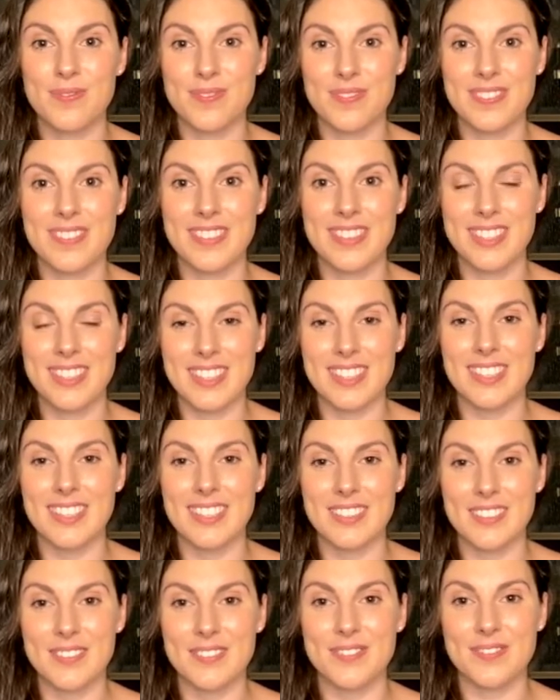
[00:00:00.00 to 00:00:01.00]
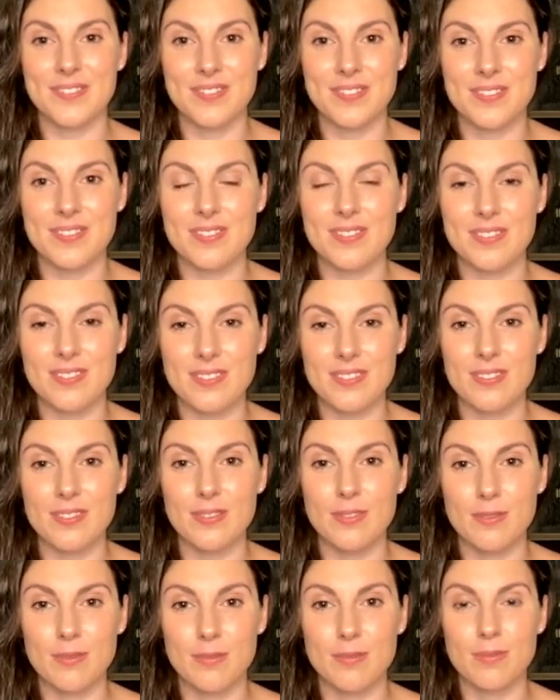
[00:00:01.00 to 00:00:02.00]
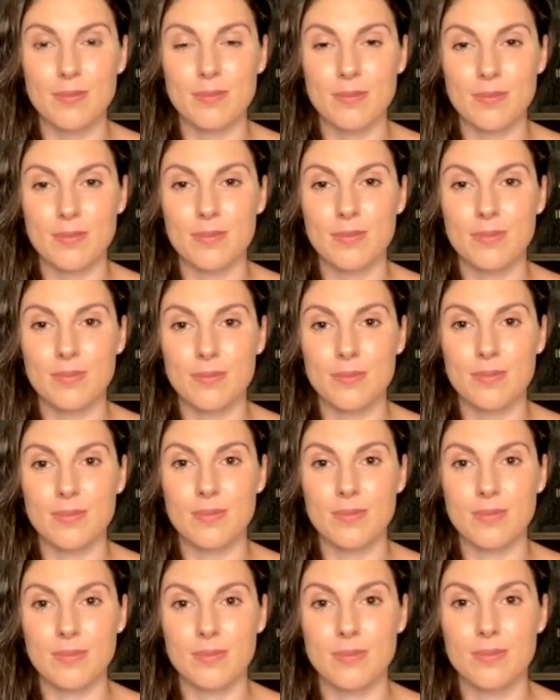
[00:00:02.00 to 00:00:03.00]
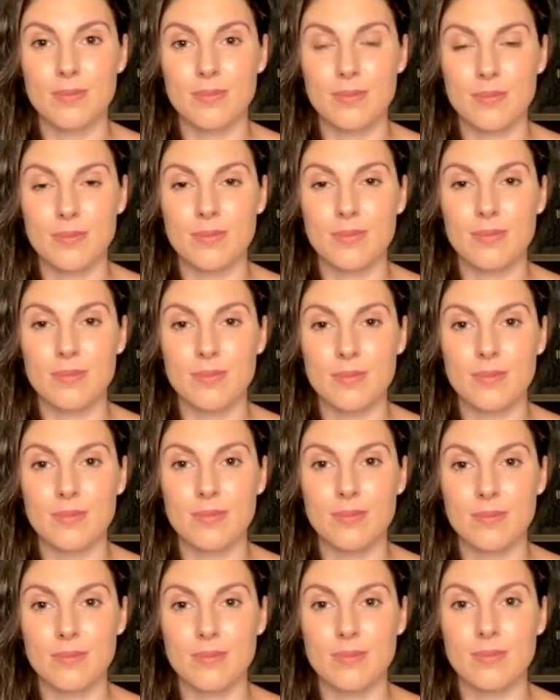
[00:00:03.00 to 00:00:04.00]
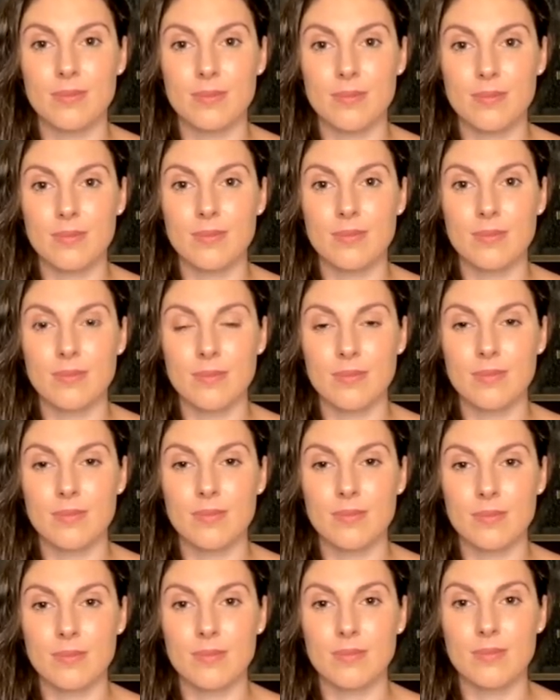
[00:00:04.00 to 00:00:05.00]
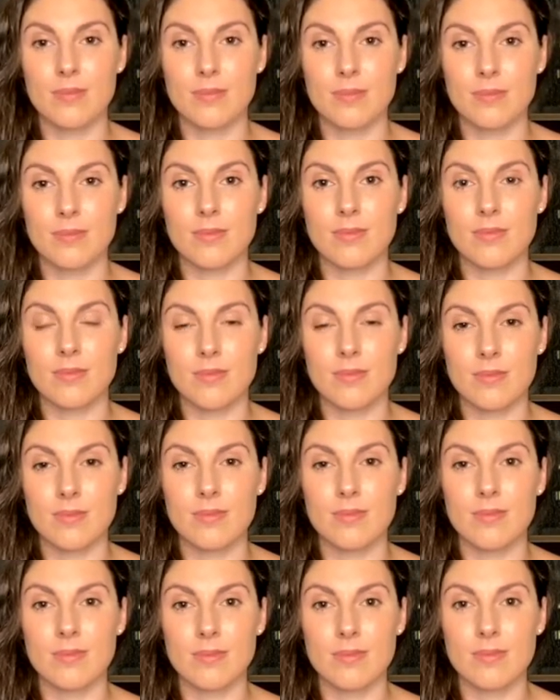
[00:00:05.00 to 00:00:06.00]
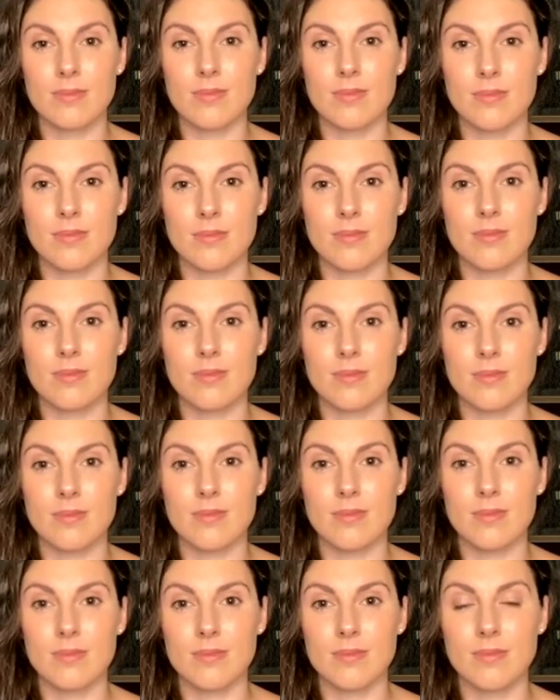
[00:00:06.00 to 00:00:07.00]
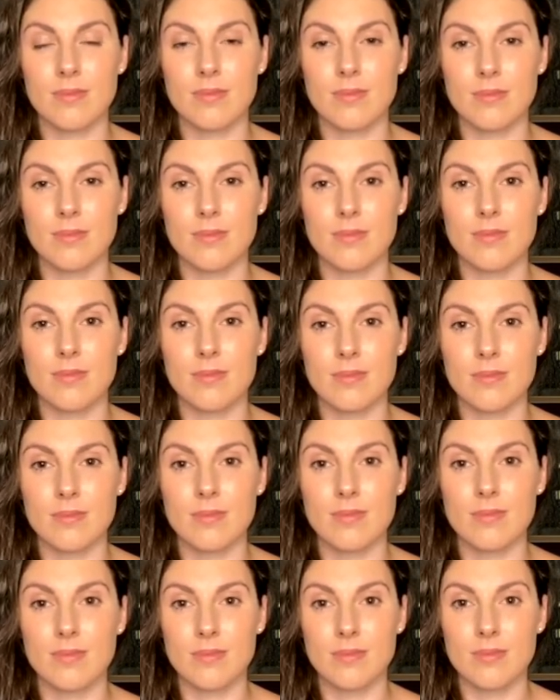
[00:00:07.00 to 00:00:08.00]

No words are spoken by the person on screen.